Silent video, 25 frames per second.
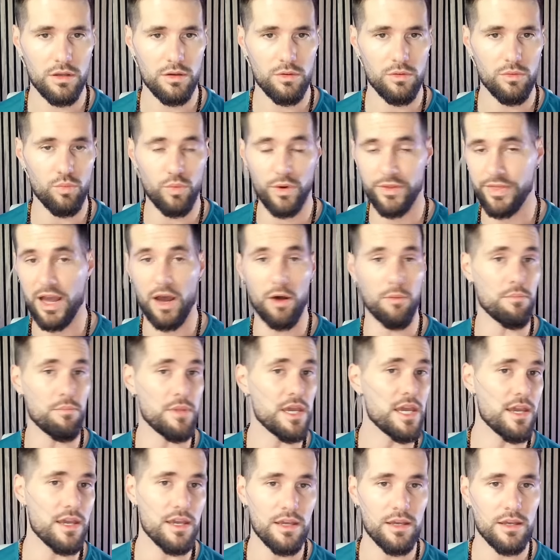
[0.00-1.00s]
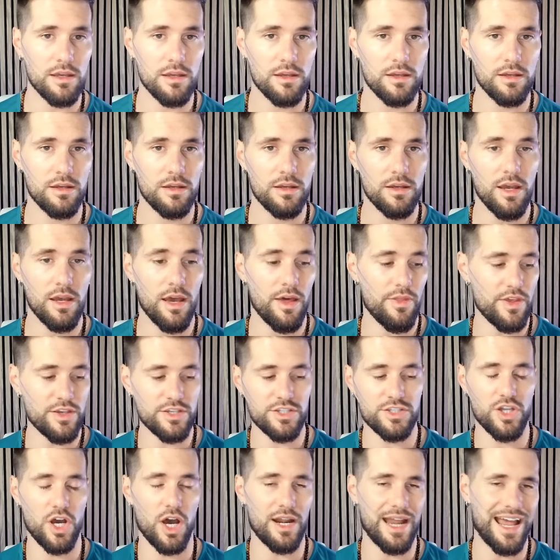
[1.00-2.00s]
without me this
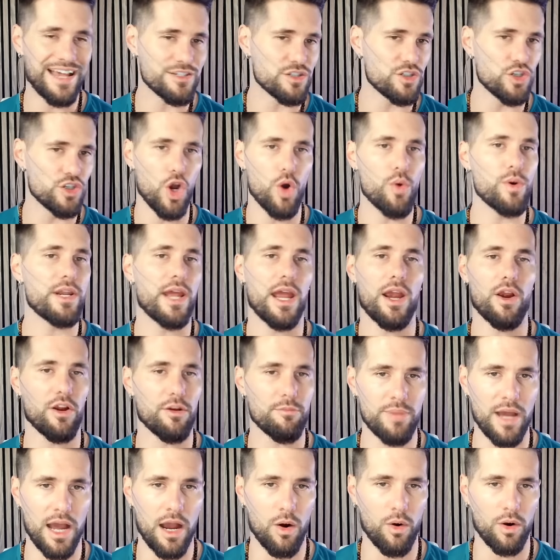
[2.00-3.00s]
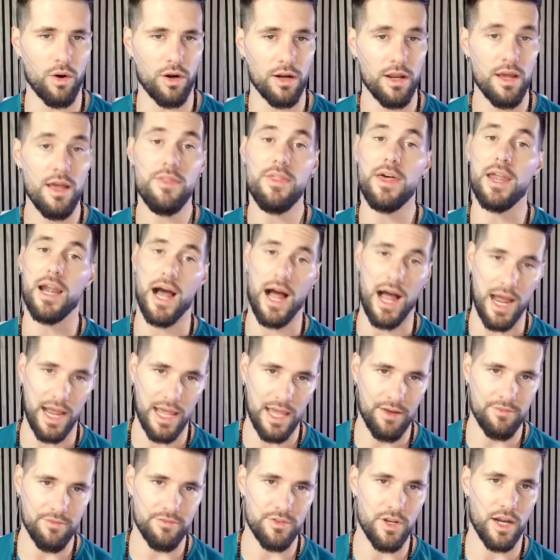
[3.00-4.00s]
thought has no inherent power that I
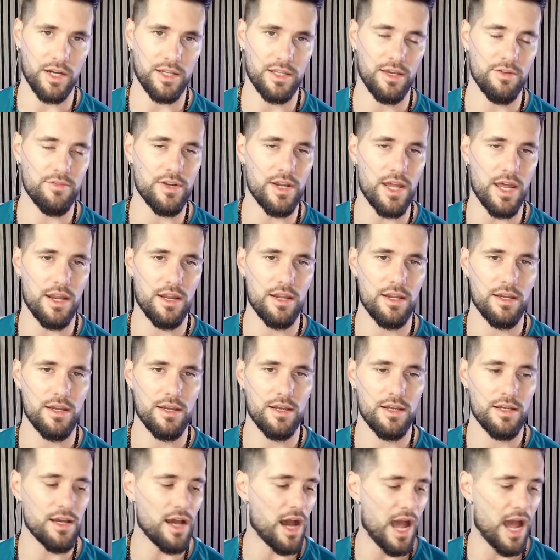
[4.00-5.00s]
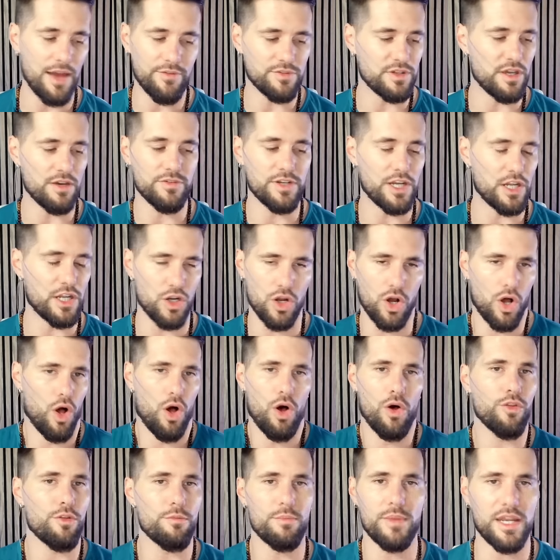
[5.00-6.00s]
have not given it. I've given it
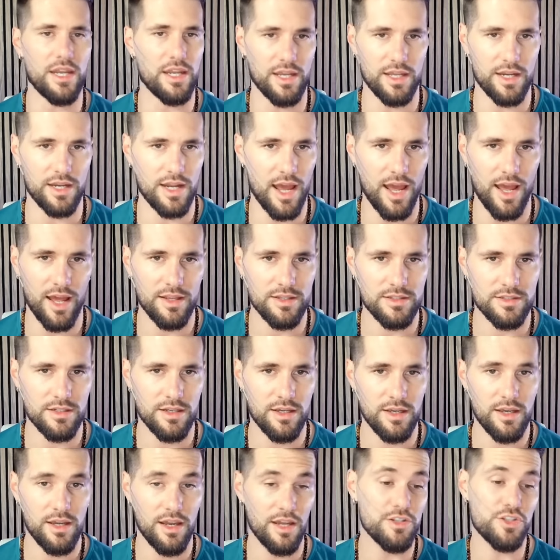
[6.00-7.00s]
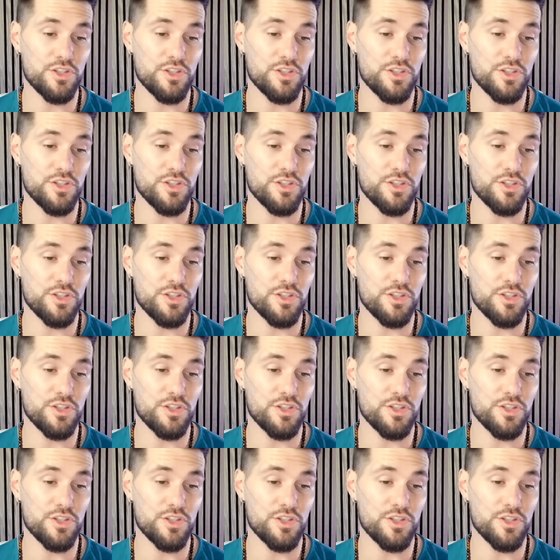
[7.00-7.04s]
all the meaning it has, and